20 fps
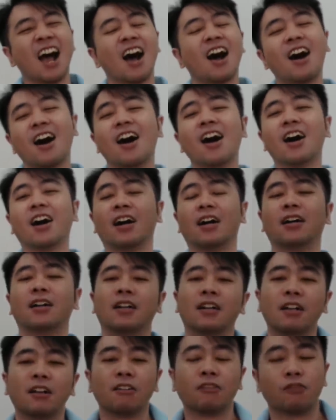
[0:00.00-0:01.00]
oh,
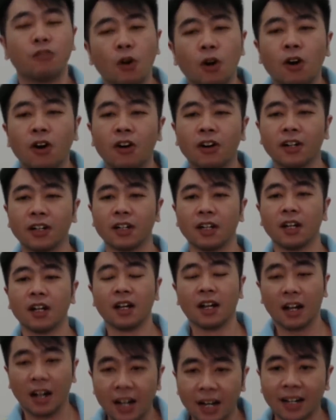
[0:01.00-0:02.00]
four
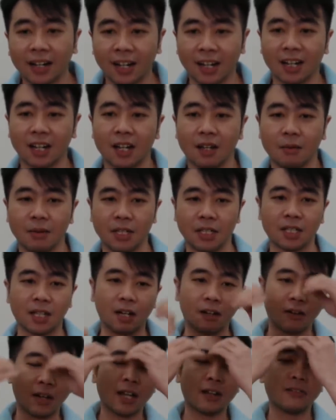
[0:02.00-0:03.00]
Aragamis.
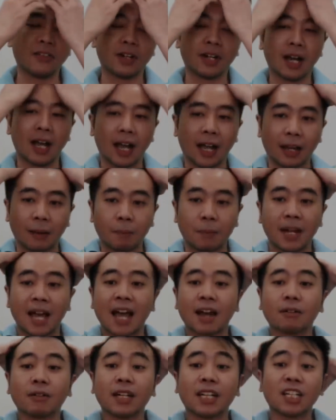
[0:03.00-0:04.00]
However, I'm
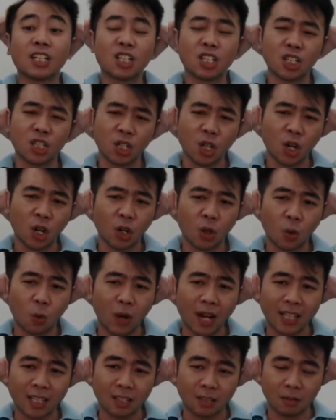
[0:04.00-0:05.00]
not really sure
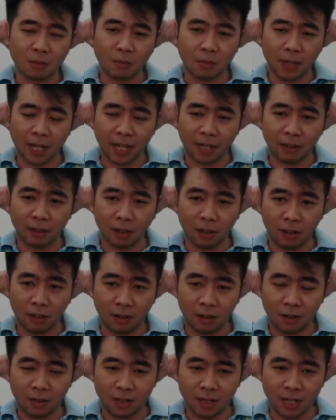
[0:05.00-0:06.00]
what to make
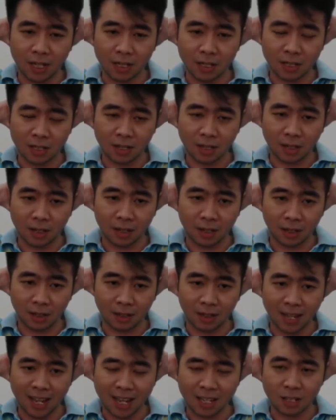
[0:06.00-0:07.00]
on this
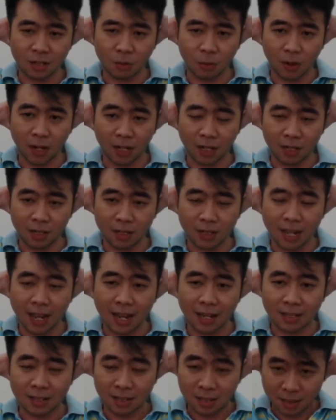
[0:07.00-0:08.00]
uh, last one, because
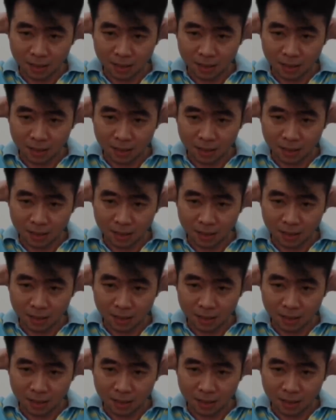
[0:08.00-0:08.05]
I,